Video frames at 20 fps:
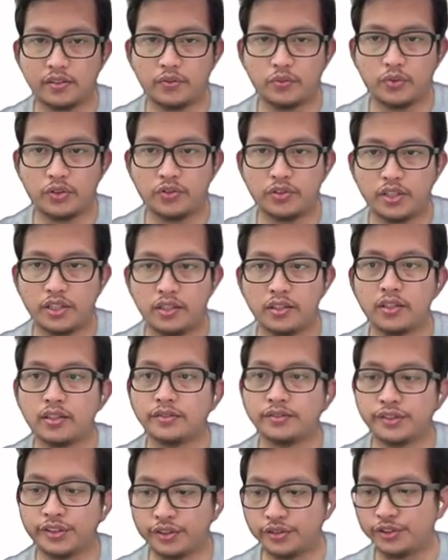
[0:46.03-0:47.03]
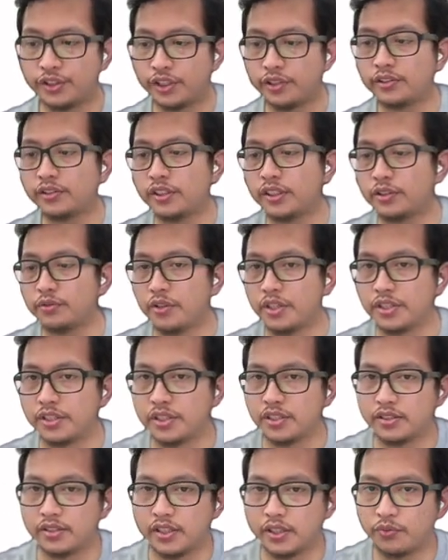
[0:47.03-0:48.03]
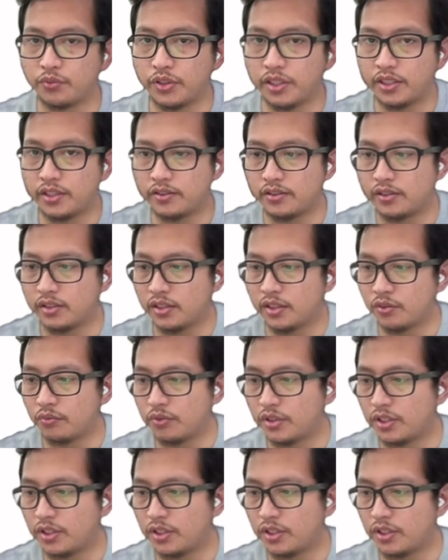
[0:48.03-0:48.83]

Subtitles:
we say the general equations that we can